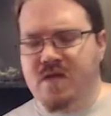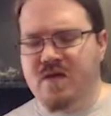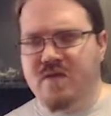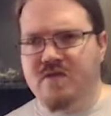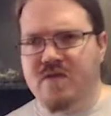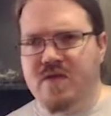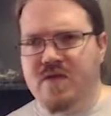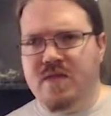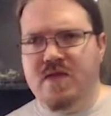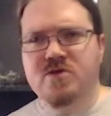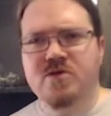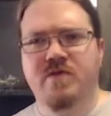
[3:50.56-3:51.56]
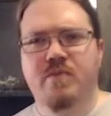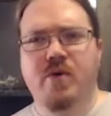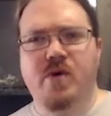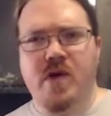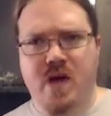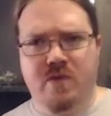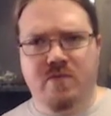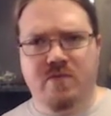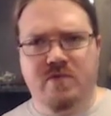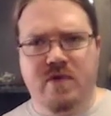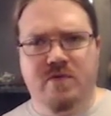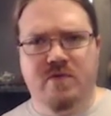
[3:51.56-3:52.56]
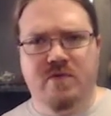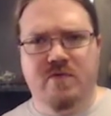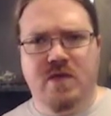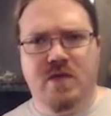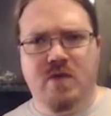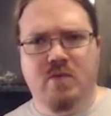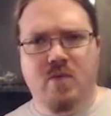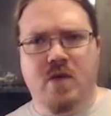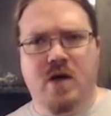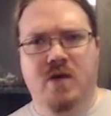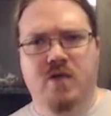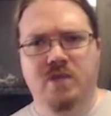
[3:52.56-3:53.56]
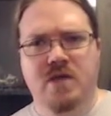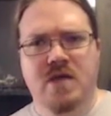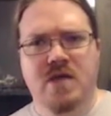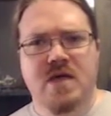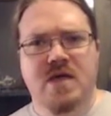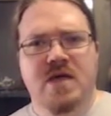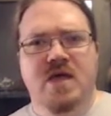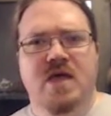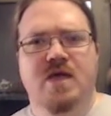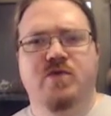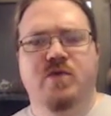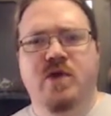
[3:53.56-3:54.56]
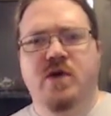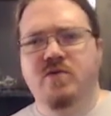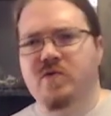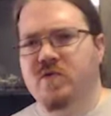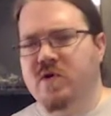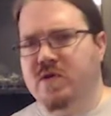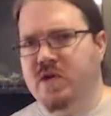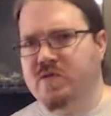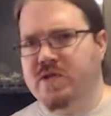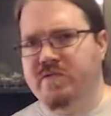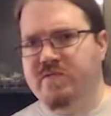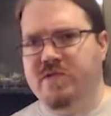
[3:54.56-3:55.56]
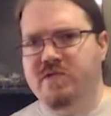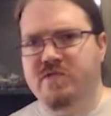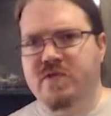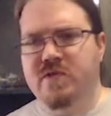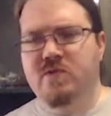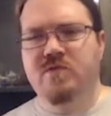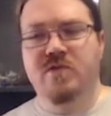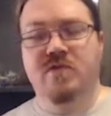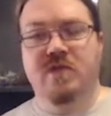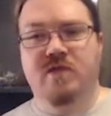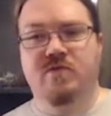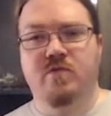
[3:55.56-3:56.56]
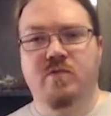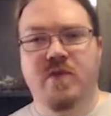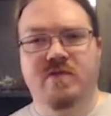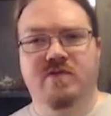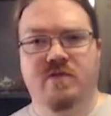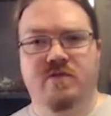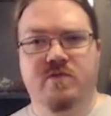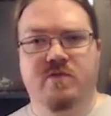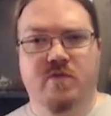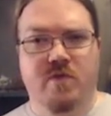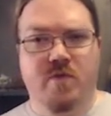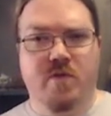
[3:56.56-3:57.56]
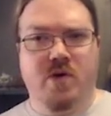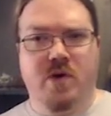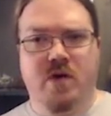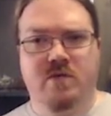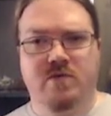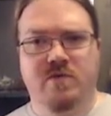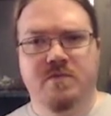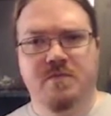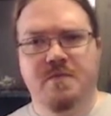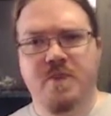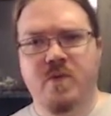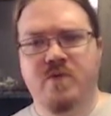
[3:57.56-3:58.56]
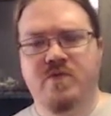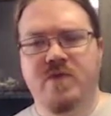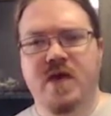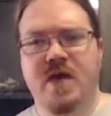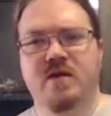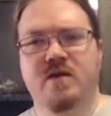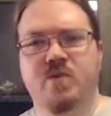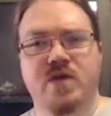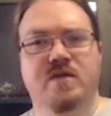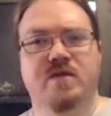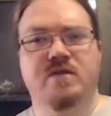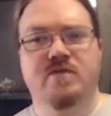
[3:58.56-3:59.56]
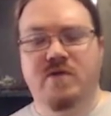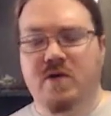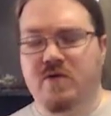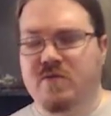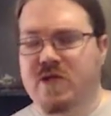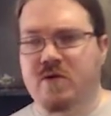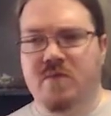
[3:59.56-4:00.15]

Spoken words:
is the nature of the boghounds and the moorhound. If your characters are low-leveled, then use the stats for mastiffs for the boghounds, with the added weakness that they are slain